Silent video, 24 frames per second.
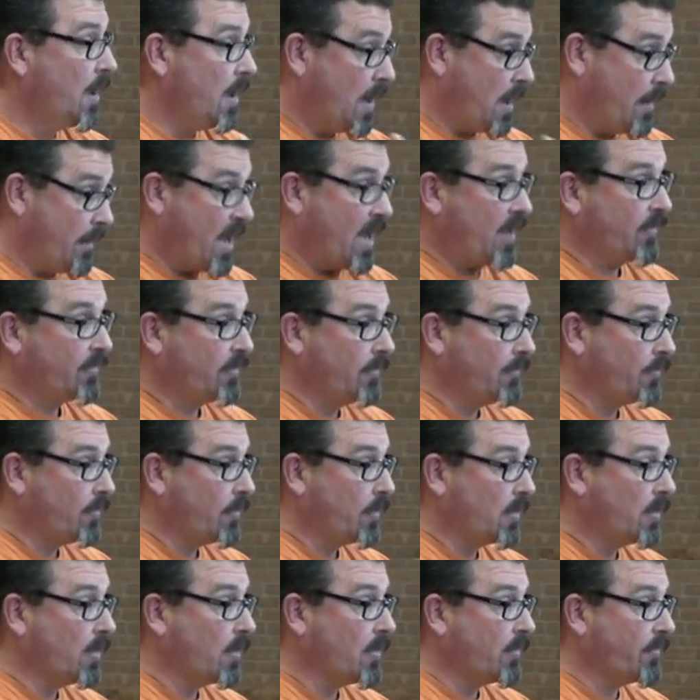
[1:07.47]
and I'm asking
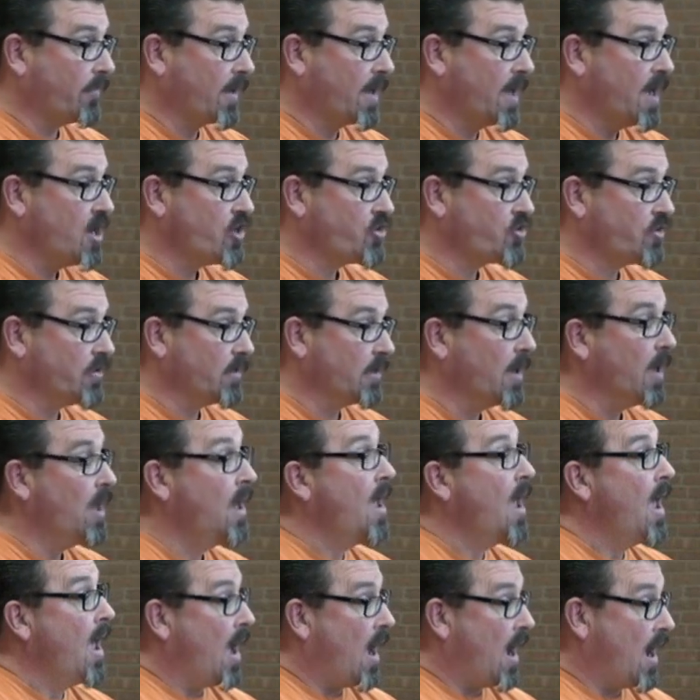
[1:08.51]
for a clarification,
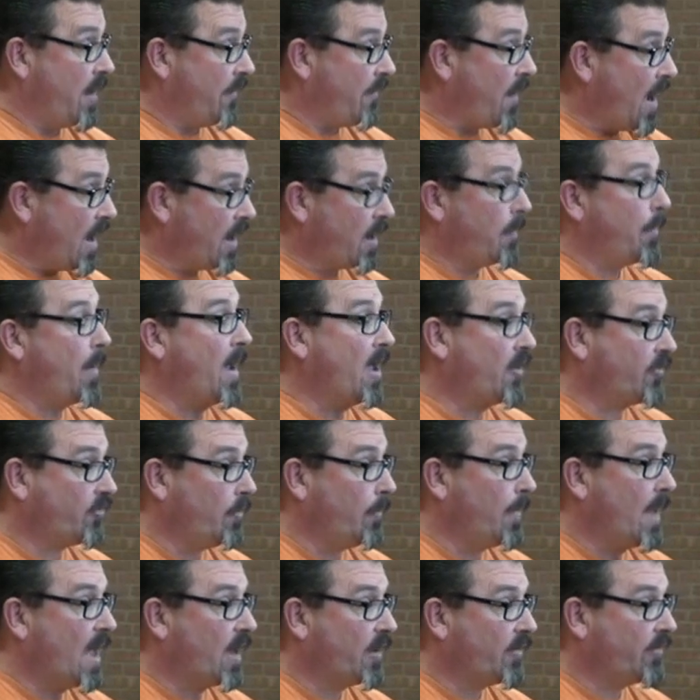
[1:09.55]
I have high
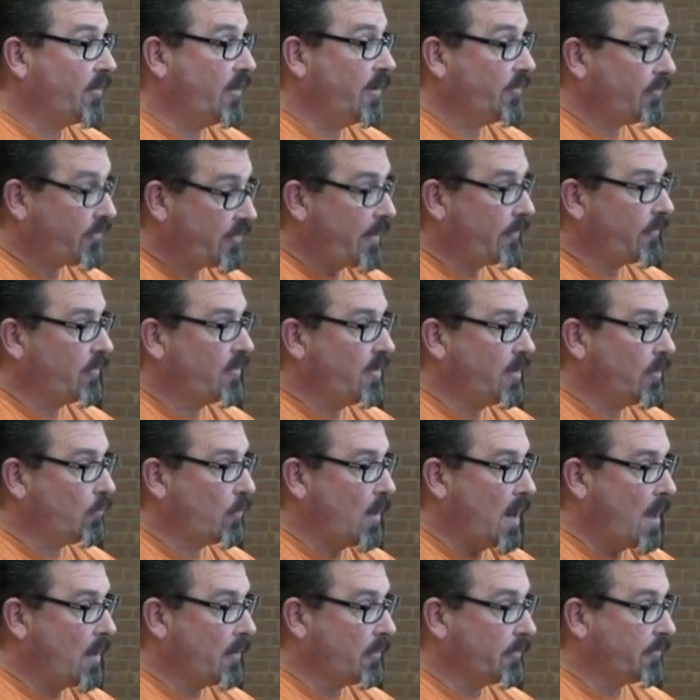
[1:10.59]
capacity magazine, 17
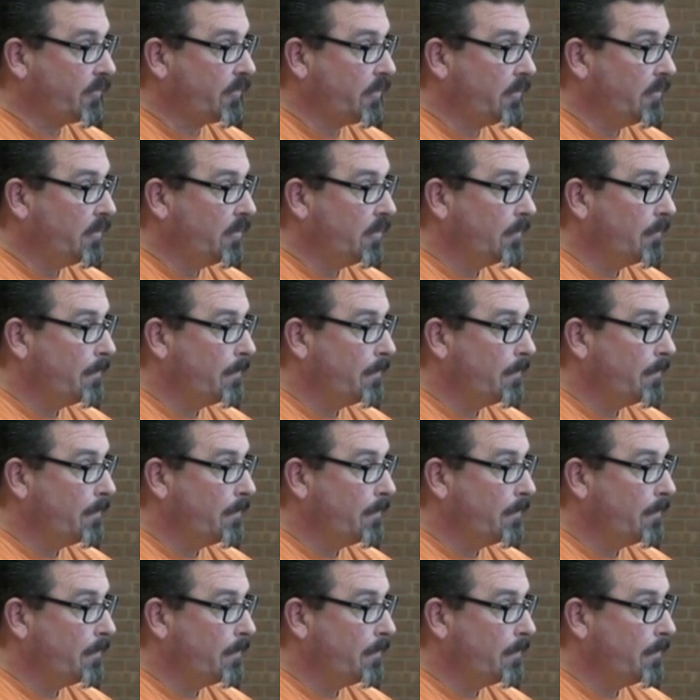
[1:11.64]
rounds.